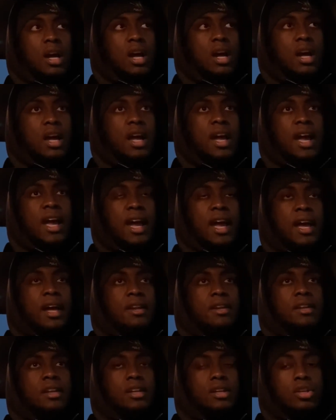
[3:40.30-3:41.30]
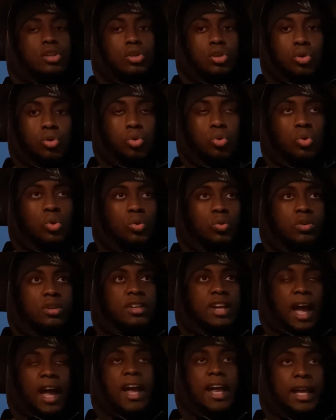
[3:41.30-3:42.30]
and
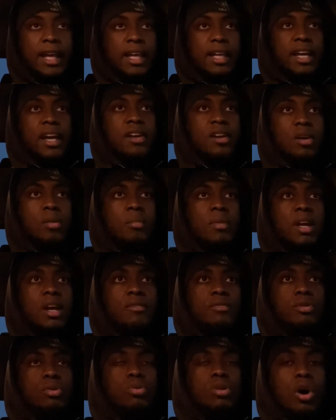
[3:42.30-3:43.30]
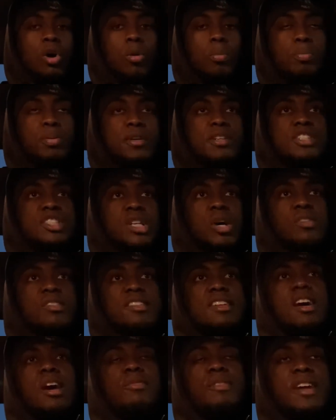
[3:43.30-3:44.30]
you can't get them if you don't put
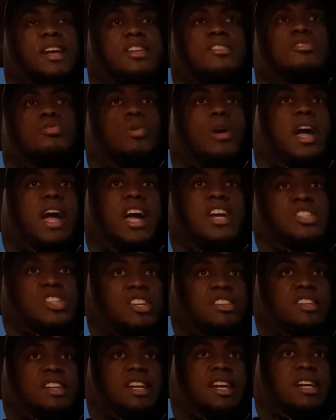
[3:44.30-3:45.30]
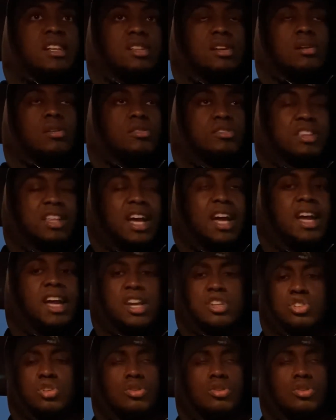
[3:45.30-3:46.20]
yourself into action to get those things.